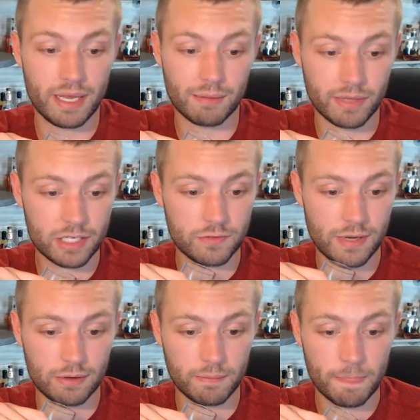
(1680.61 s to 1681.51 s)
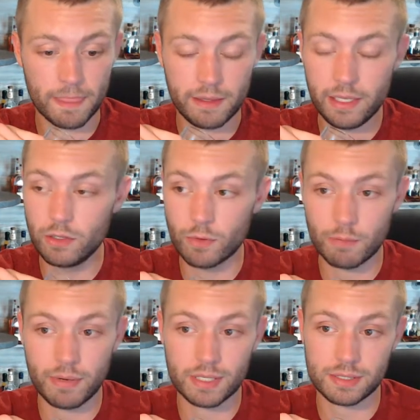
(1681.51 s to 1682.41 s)
I'm glad you found them. Eagle Bear
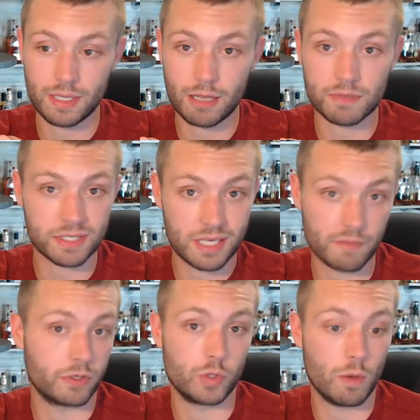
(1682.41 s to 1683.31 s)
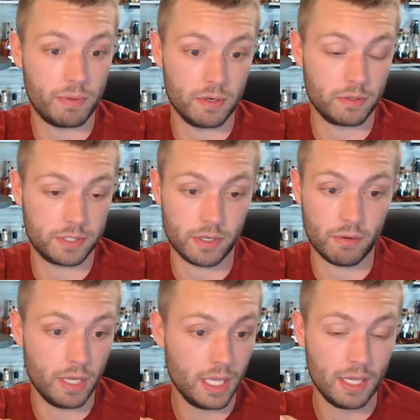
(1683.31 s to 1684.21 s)
picks almost never show up here,
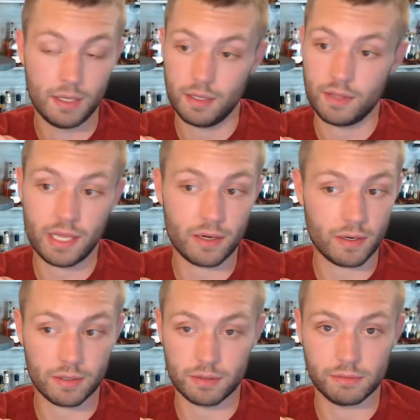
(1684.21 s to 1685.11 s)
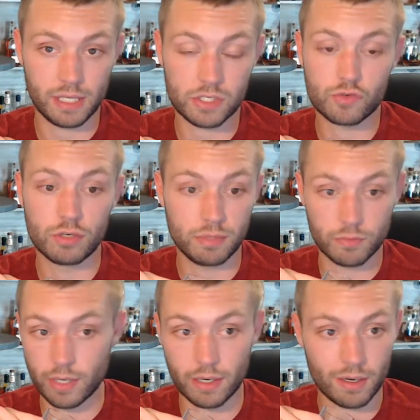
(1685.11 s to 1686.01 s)
so they are extremely
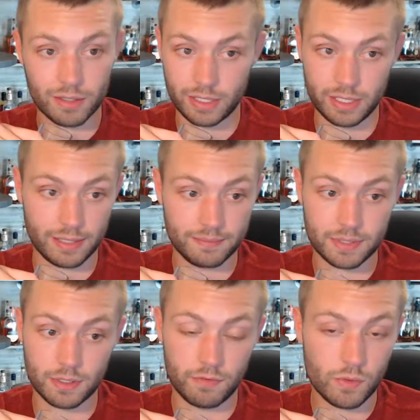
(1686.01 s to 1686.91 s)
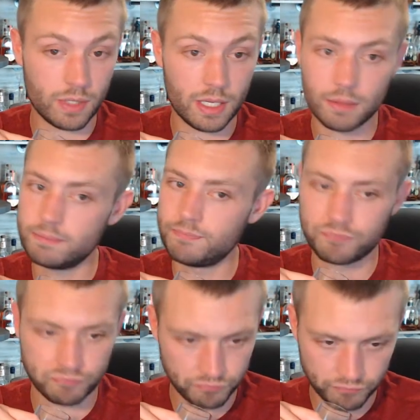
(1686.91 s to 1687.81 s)
rare, hard to get. So if you can get them,
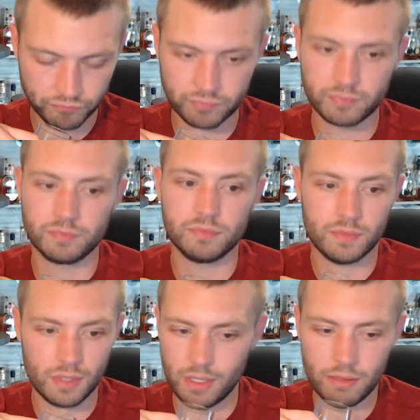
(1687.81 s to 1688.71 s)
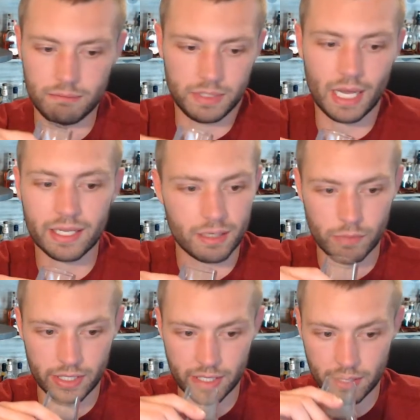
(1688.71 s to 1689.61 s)
you got to get them
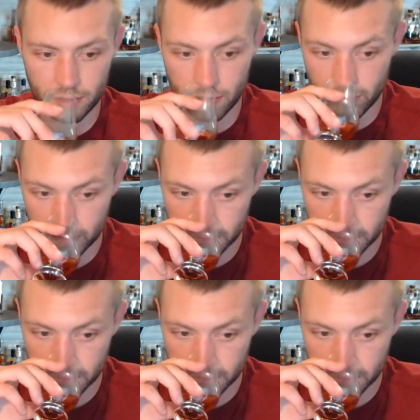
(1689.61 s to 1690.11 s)
while you can, you know?